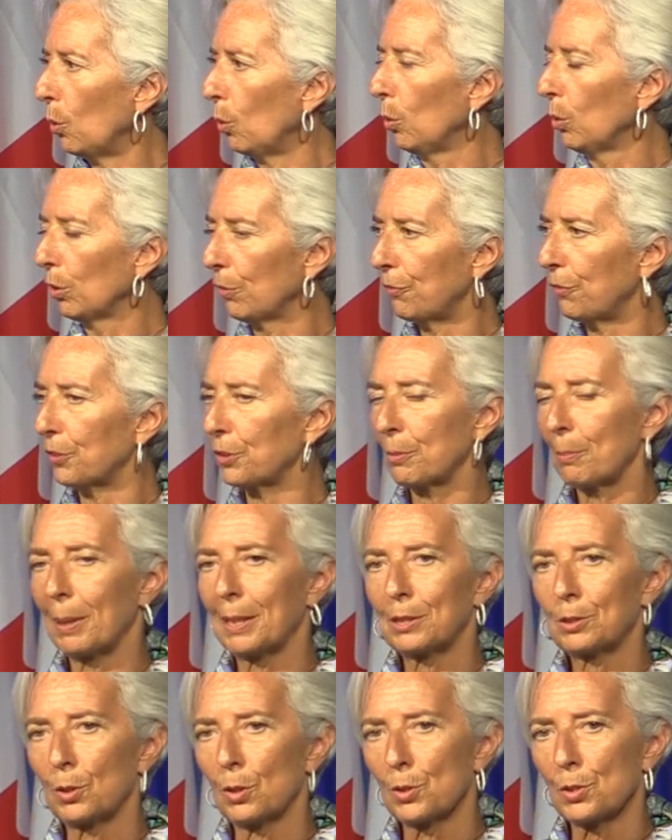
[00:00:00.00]
all
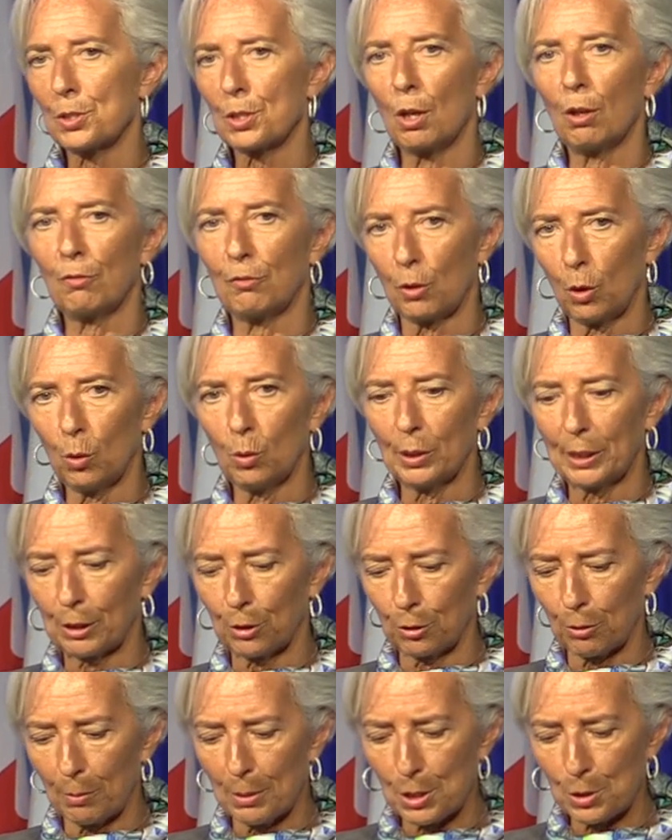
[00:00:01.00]
fundamentals of all
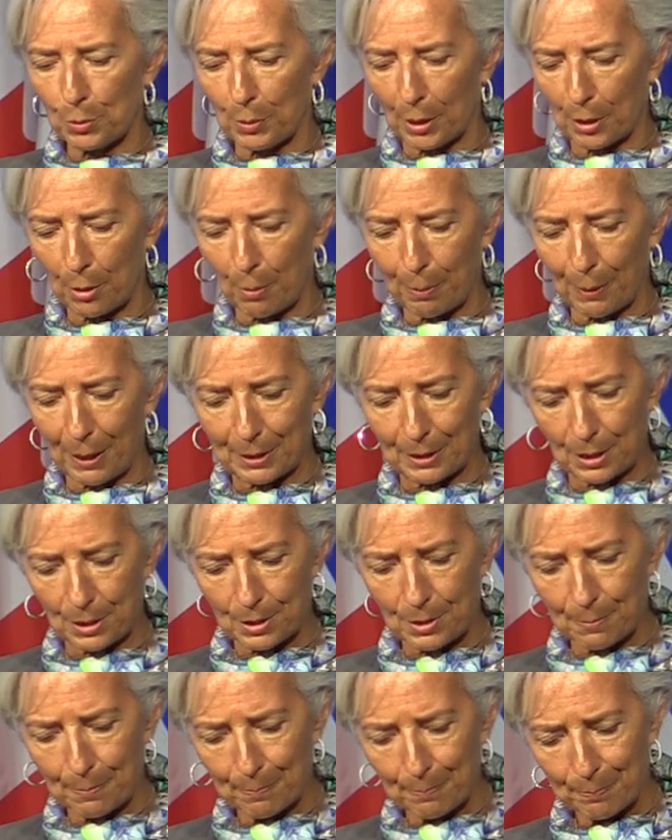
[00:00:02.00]
economies around the planet.